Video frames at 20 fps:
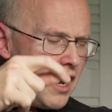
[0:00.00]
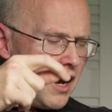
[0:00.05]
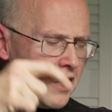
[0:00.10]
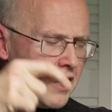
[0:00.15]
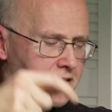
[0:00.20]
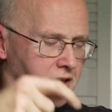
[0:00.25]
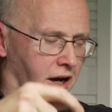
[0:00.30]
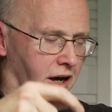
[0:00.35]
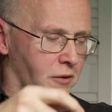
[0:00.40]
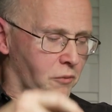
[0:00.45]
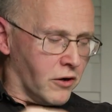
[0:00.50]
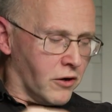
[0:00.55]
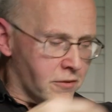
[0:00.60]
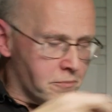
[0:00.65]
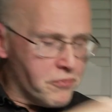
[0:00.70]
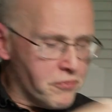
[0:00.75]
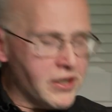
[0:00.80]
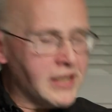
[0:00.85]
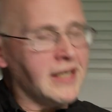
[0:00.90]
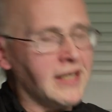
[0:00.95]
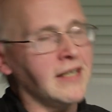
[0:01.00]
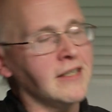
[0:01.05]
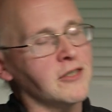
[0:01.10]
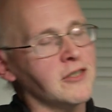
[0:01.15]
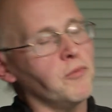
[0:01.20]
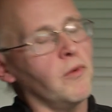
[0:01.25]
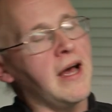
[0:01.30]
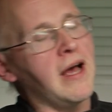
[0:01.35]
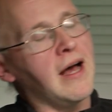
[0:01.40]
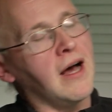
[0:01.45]
I want to bring in
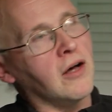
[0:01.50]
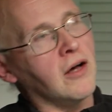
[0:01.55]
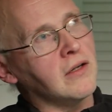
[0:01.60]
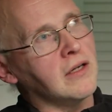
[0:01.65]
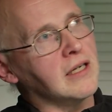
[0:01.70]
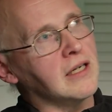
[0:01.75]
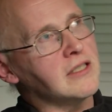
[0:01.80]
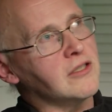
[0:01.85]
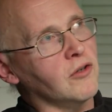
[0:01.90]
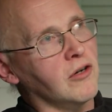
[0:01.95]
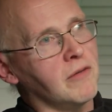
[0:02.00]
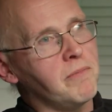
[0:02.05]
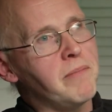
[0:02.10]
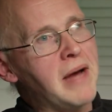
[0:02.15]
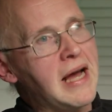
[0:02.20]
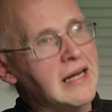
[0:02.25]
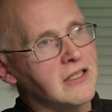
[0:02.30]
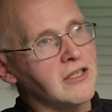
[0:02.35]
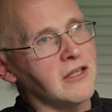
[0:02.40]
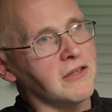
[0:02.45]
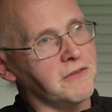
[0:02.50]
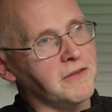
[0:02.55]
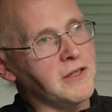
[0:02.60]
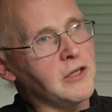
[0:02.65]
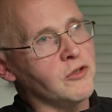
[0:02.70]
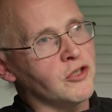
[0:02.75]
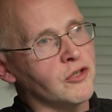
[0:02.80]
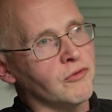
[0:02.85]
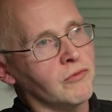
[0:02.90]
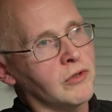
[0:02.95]
as well a sort of Back to the
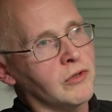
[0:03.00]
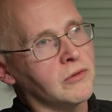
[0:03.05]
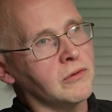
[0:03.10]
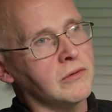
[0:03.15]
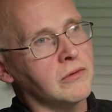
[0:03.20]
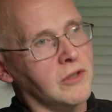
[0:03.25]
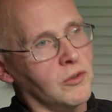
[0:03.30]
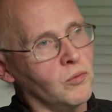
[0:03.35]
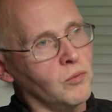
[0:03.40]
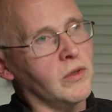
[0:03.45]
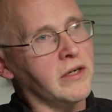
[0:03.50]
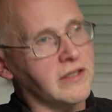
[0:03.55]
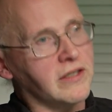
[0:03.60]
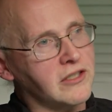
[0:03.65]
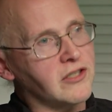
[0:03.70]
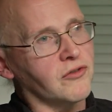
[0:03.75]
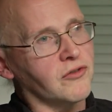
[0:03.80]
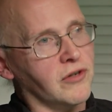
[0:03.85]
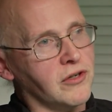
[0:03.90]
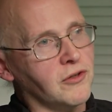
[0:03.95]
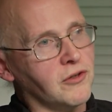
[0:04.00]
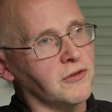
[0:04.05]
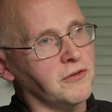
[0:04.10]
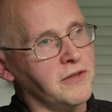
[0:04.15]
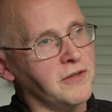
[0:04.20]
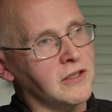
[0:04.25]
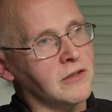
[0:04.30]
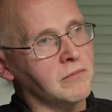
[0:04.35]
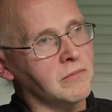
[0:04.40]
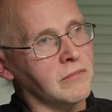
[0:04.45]
Future rule that works through your
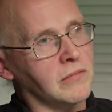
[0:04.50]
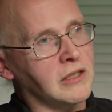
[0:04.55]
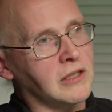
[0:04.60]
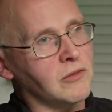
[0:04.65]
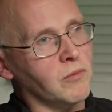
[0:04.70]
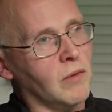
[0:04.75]
film as